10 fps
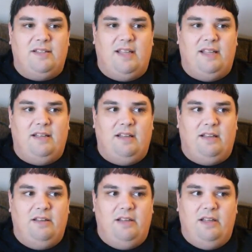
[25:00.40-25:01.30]
And
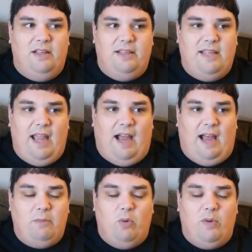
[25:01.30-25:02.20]
yeah,
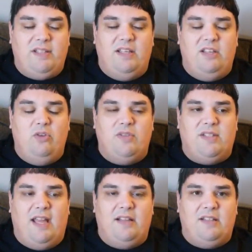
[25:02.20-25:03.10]
I'm going to use
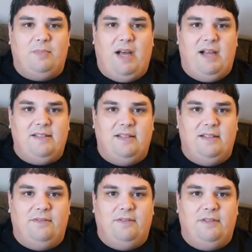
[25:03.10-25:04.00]
that as a
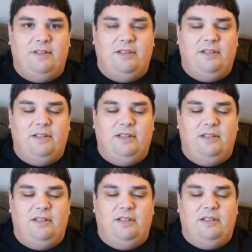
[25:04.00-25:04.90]
positive.
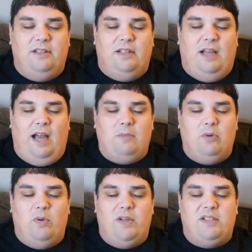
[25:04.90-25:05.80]
I'm
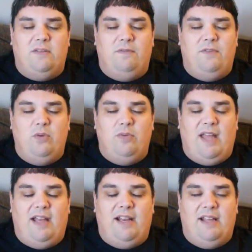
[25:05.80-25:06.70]
going to view
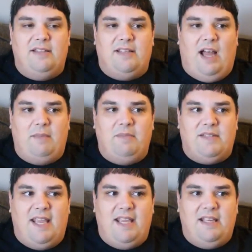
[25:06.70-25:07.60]
that as I'm
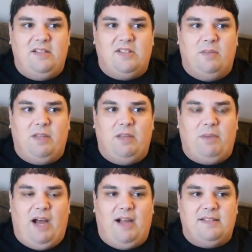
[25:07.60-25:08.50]
taking something
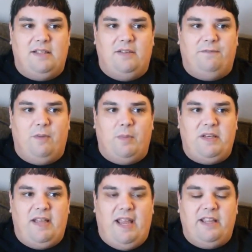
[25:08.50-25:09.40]
positive from a
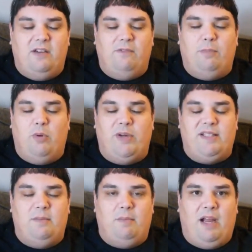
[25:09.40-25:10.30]
negative
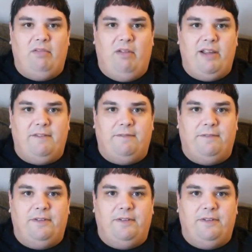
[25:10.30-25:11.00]
point in my life.